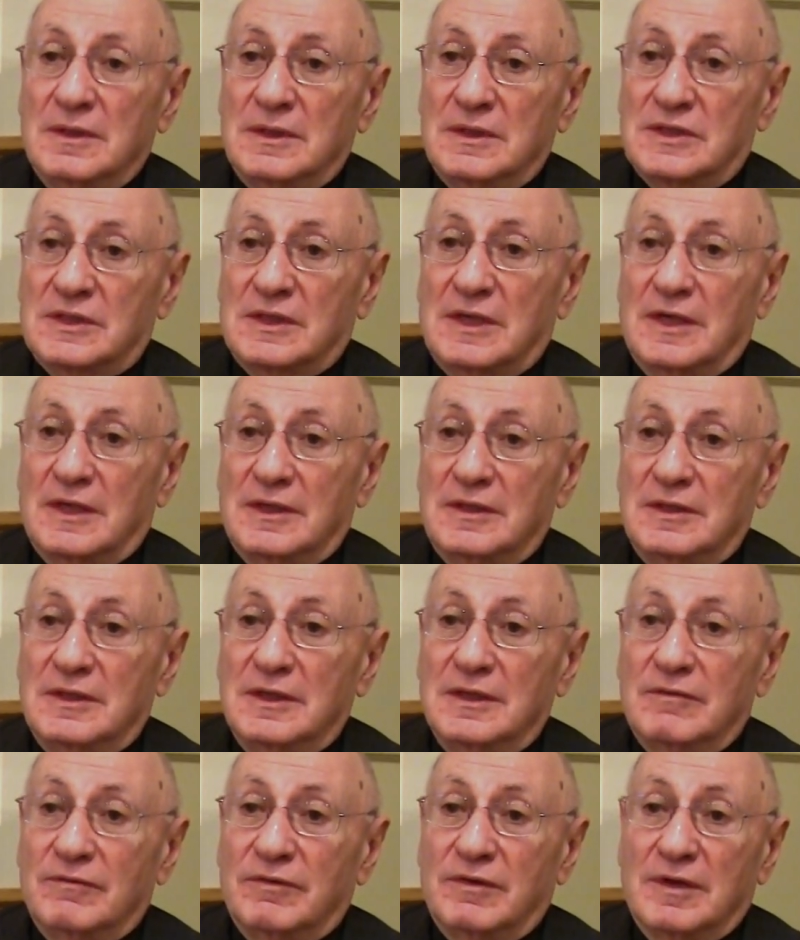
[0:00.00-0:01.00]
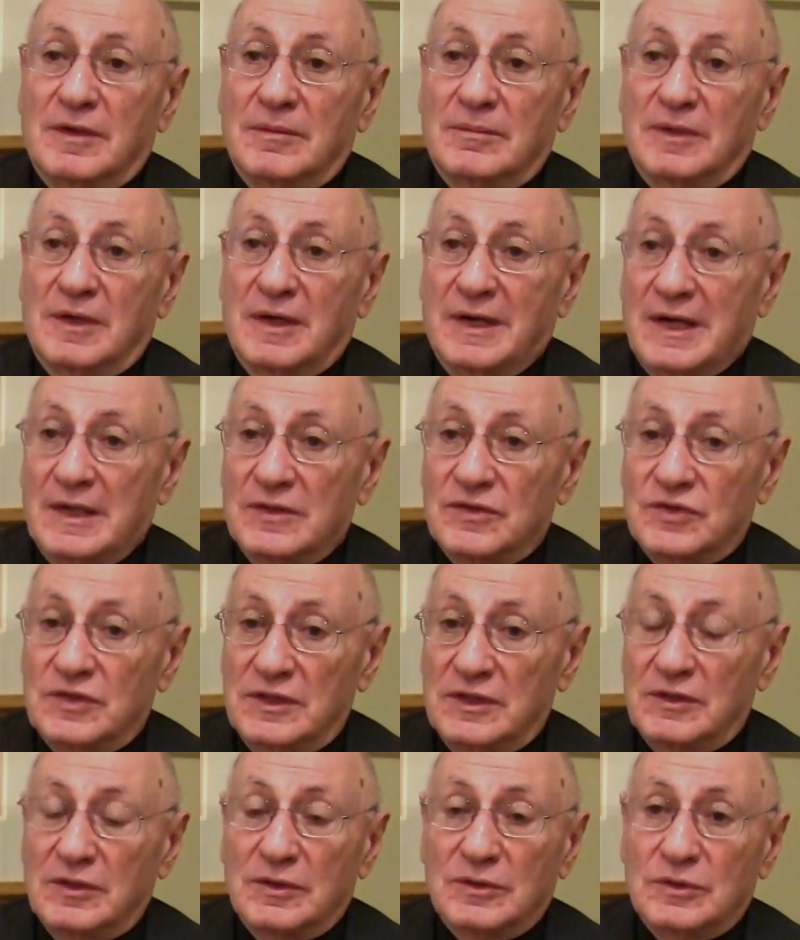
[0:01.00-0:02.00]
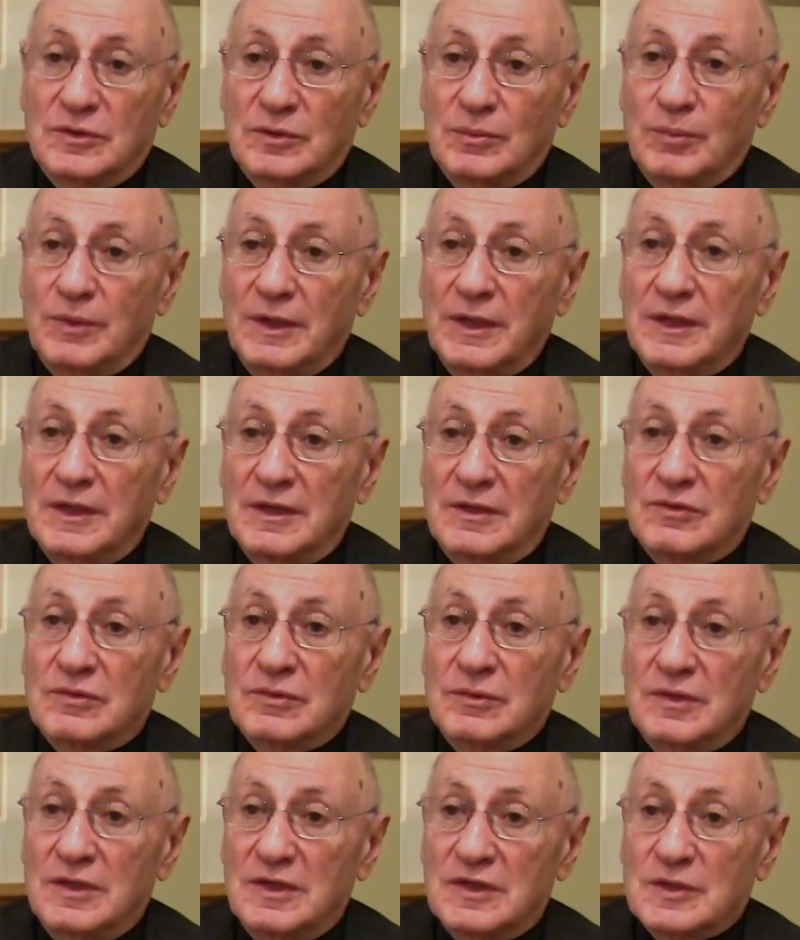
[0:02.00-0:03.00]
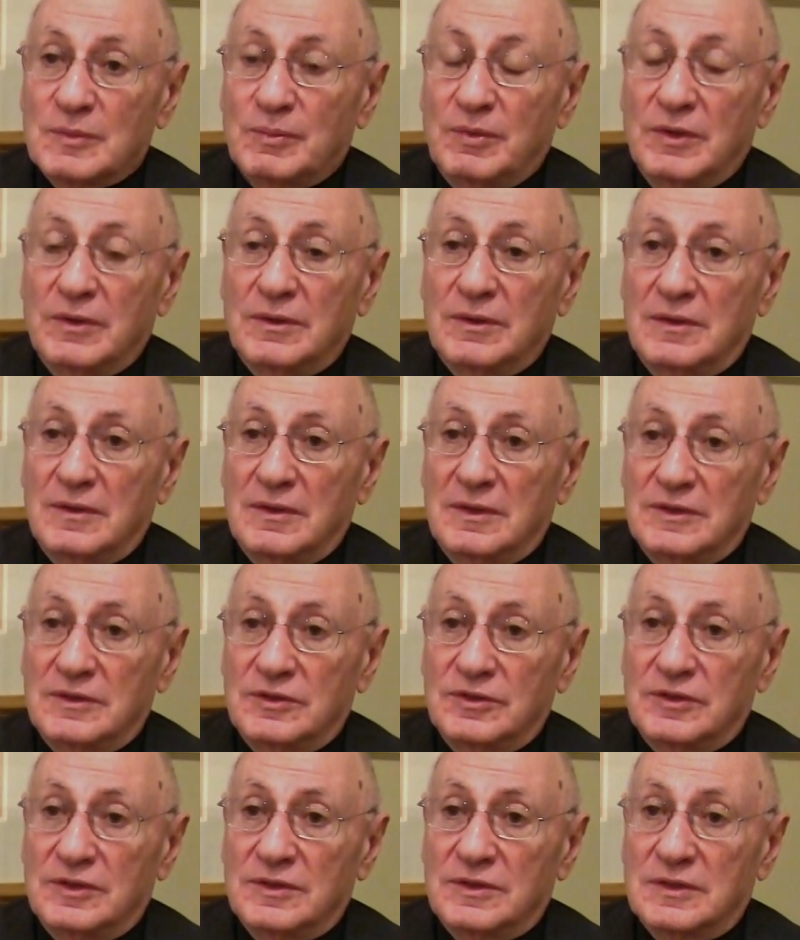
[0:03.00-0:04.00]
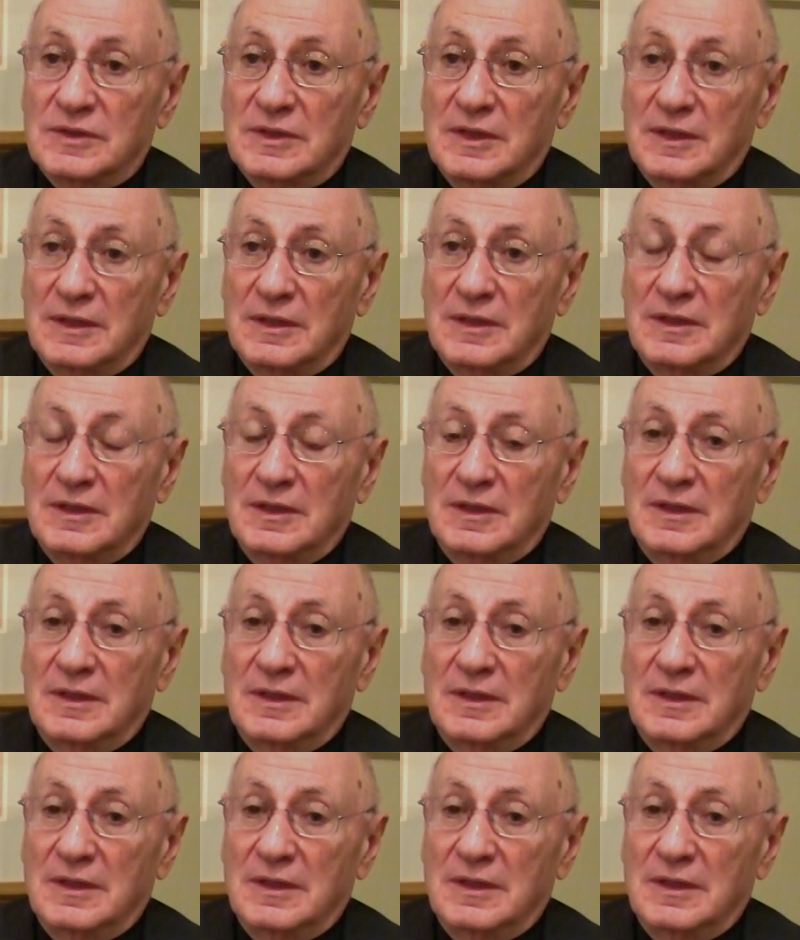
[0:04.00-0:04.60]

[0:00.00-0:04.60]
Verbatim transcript: starting from ground zero to bring it to this point is just a,